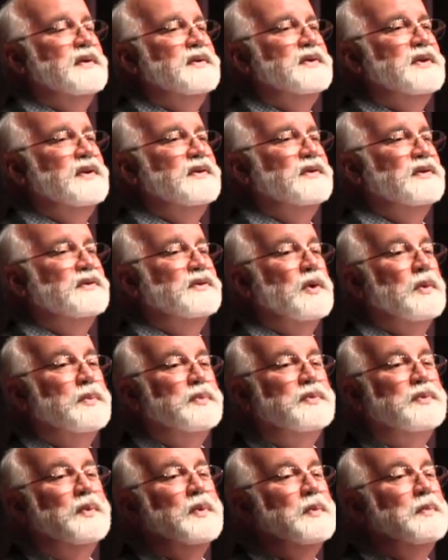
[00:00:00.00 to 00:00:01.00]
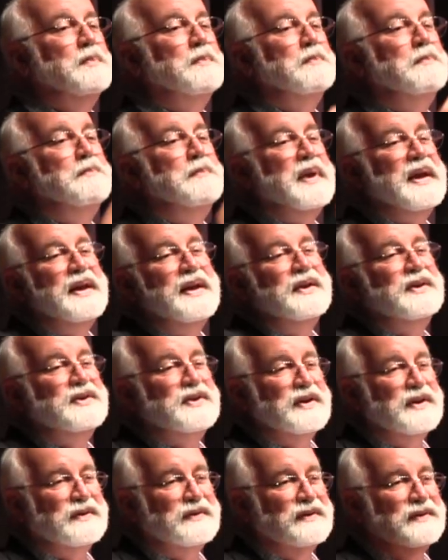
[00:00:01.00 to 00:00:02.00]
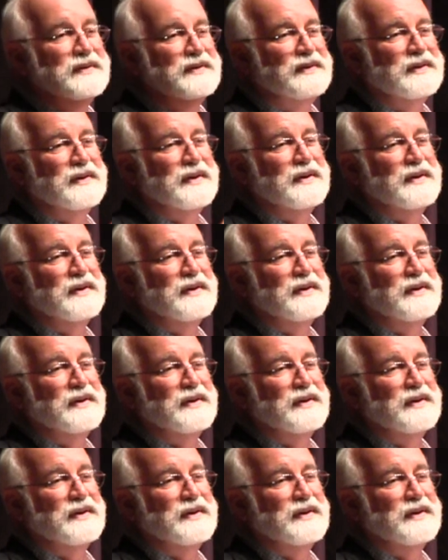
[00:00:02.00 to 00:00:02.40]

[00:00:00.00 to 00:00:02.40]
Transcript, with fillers: Jesus hopes we will be Jesus,